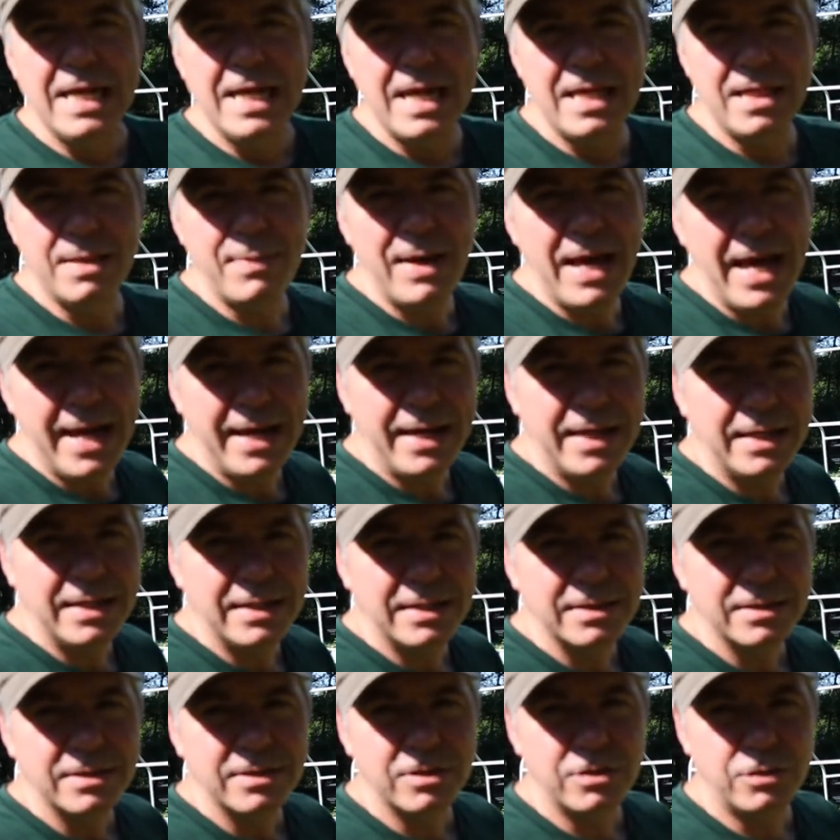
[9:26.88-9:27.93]
and the back,
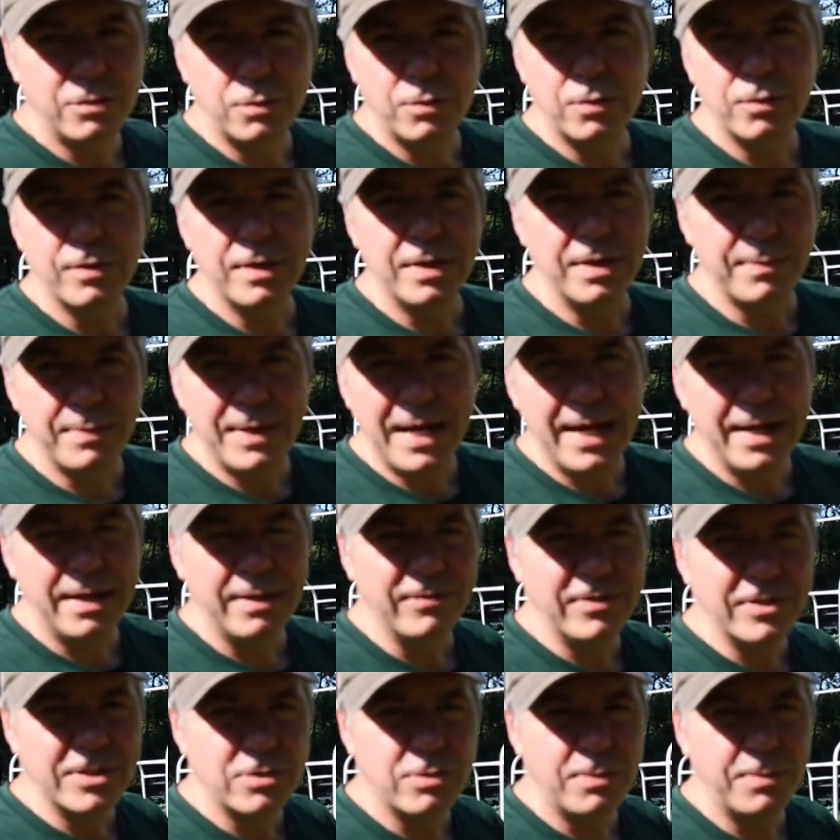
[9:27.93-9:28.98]
the door and the back of
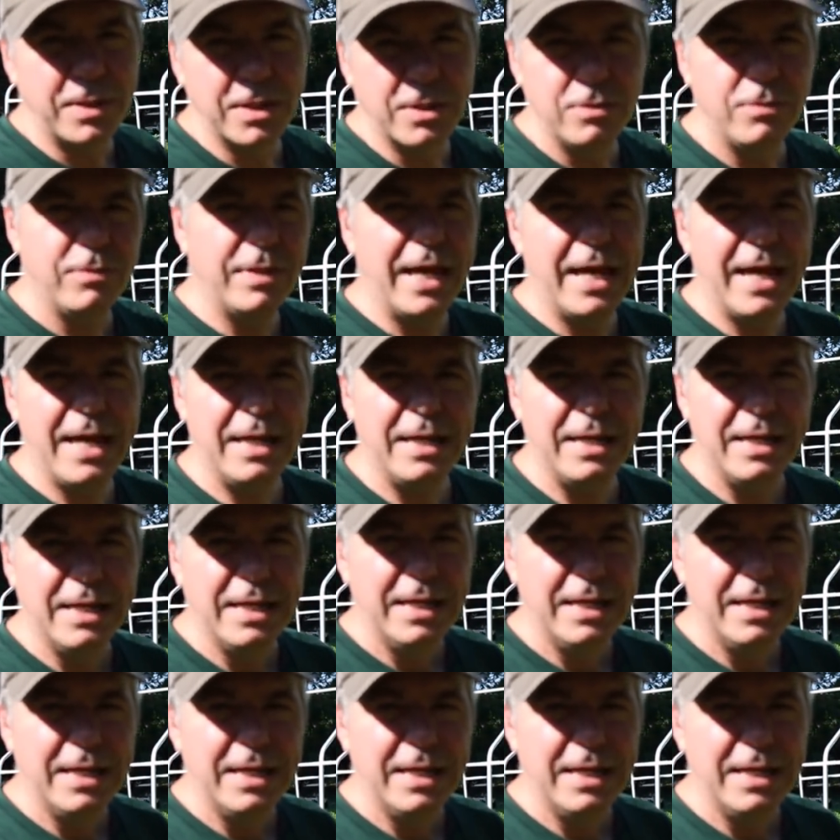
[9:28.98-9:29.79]
it. So I'm going to do that,